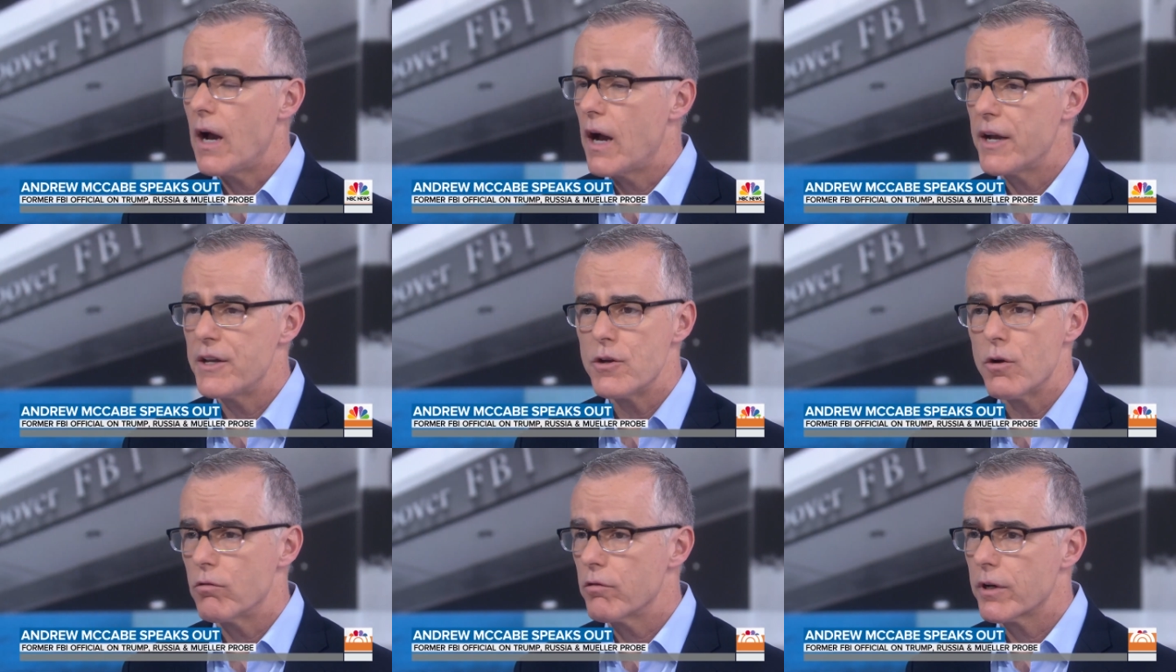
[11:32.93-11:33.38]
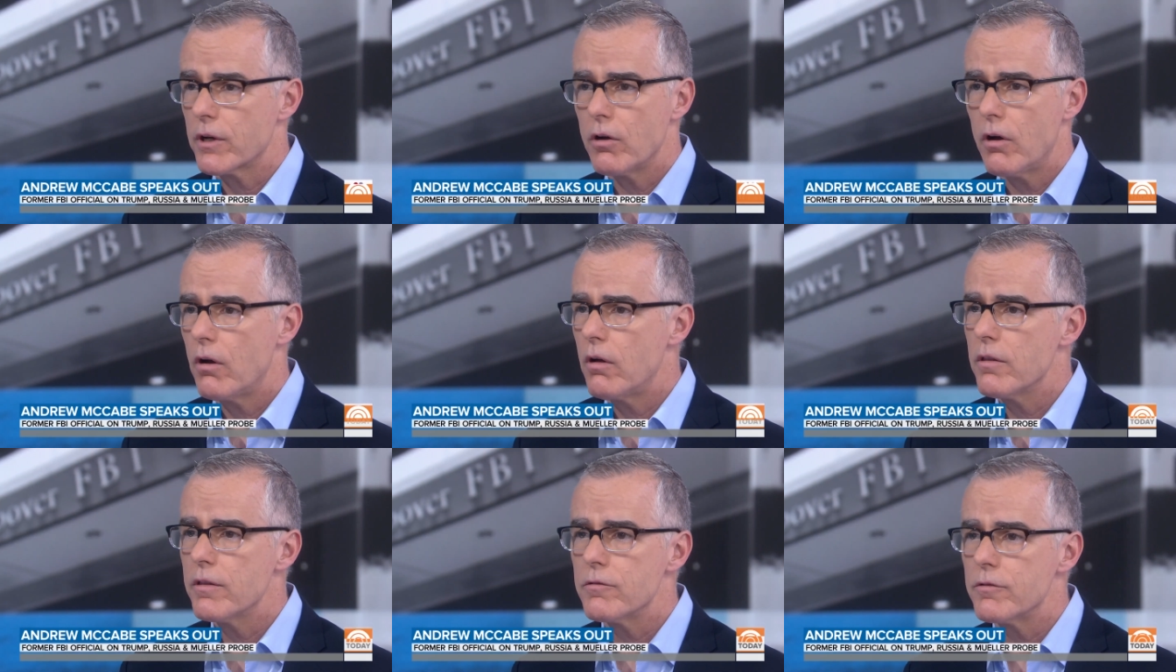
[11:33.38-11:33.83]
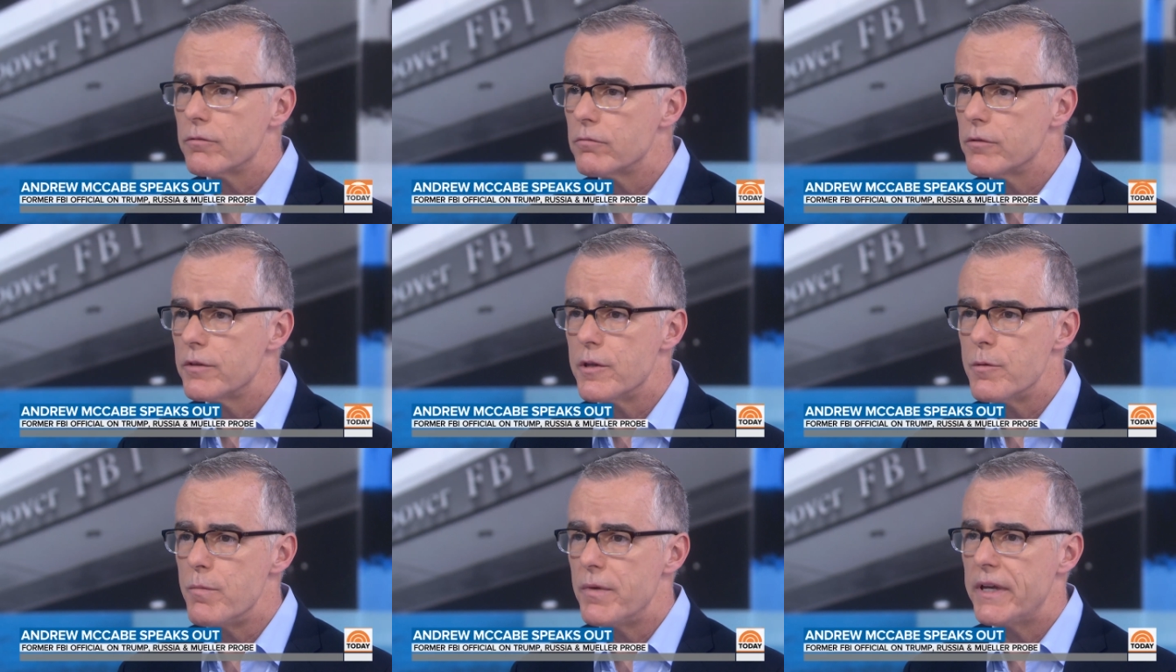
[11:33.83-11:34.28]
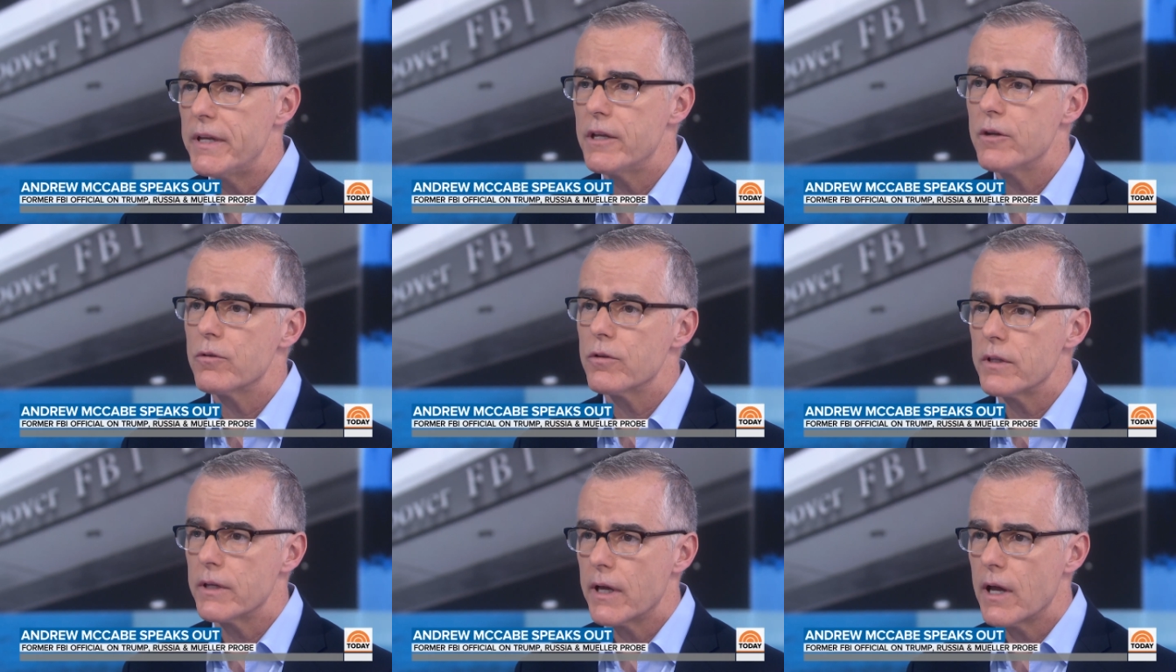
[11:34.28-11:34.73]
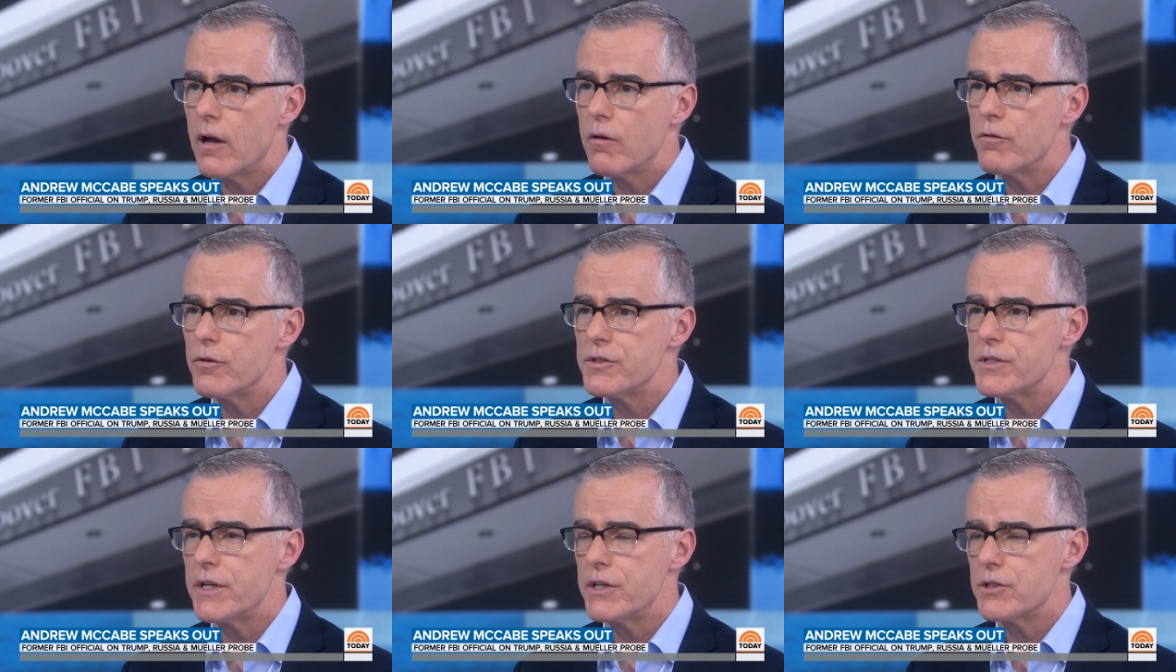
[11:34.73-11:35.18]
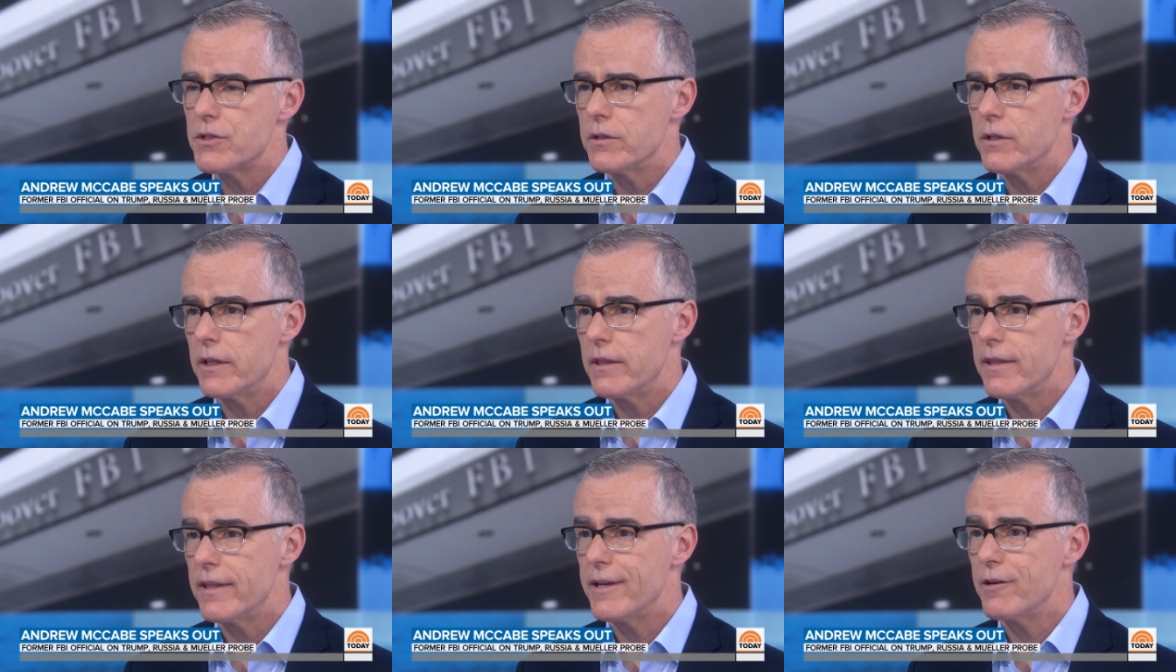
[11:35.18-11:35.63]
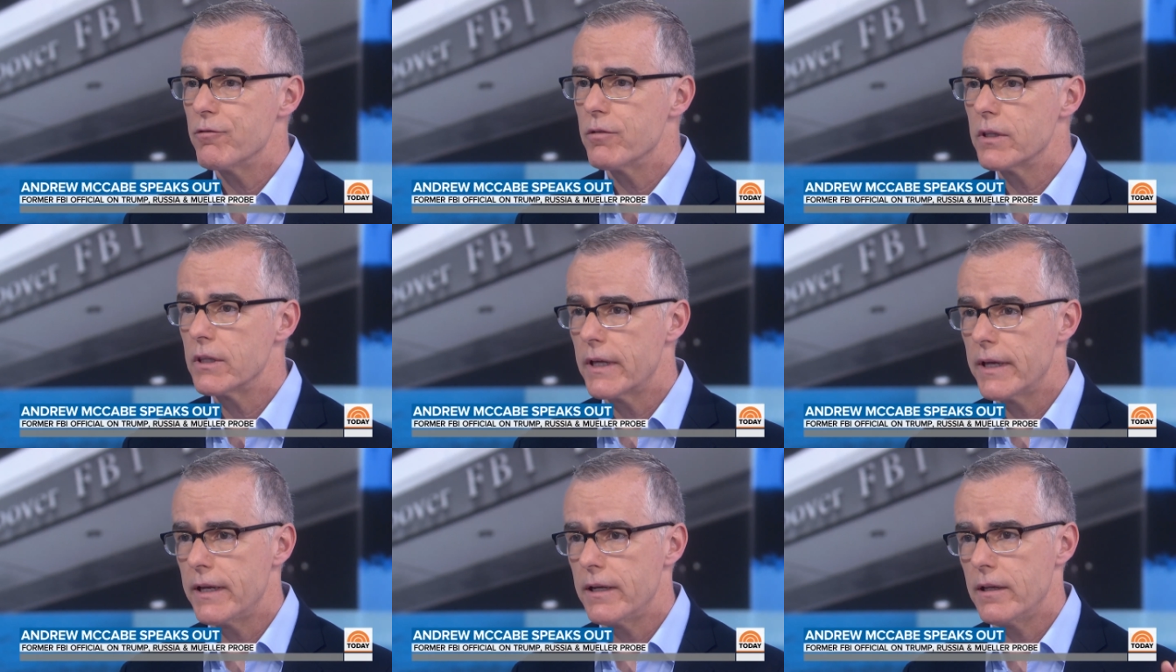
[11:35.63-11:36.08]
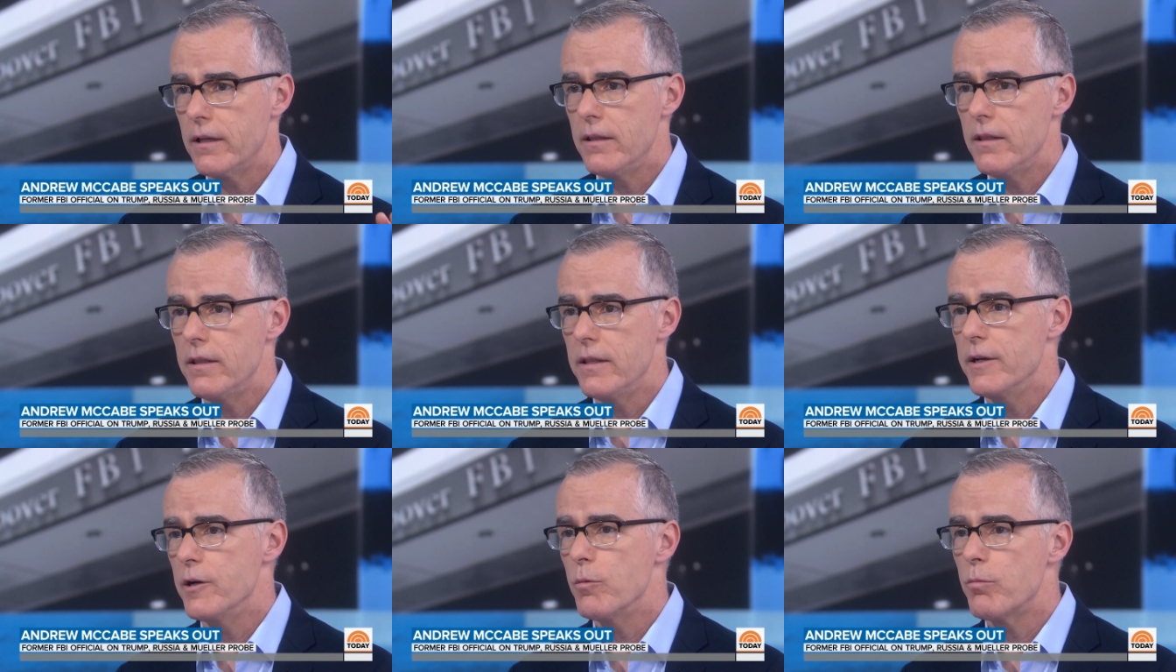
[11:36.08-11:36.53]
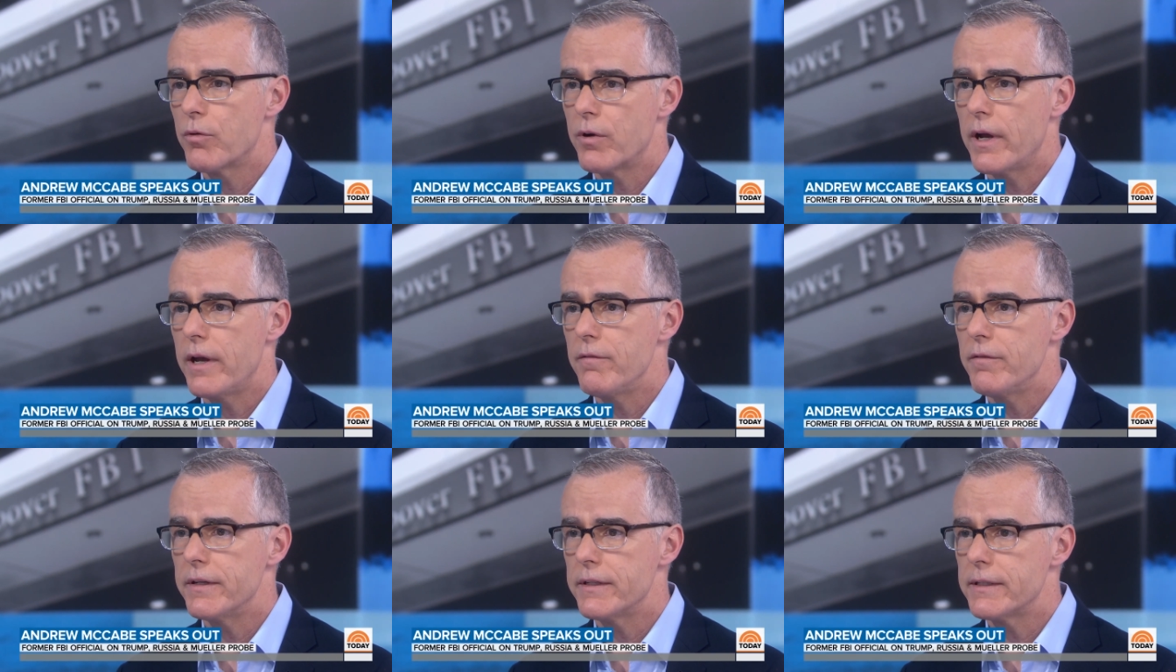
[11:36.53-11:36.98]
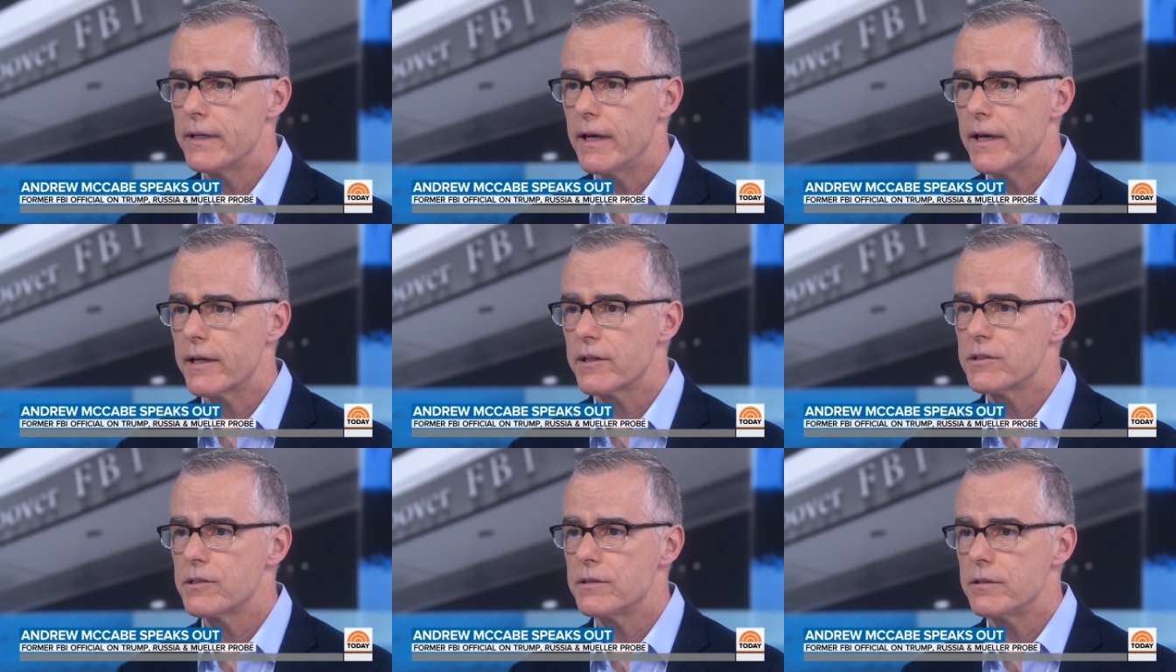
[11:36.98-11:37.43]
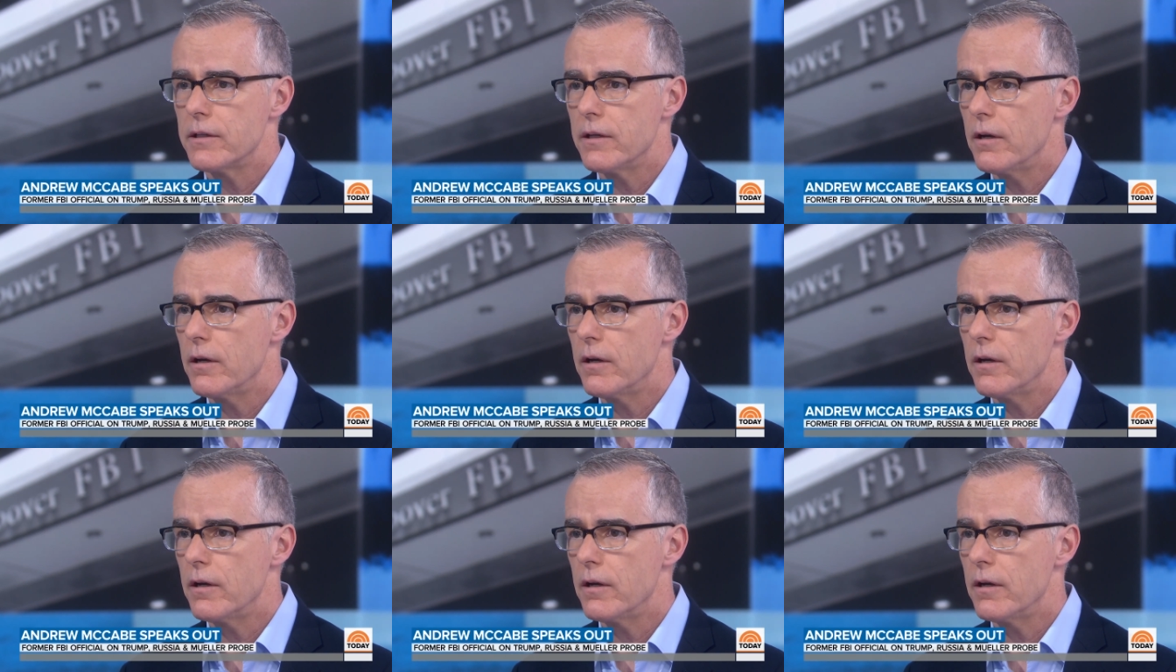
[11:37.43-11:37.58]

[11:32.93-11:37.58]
I don't recall the, the meeting or the conversation that they relate in their private text.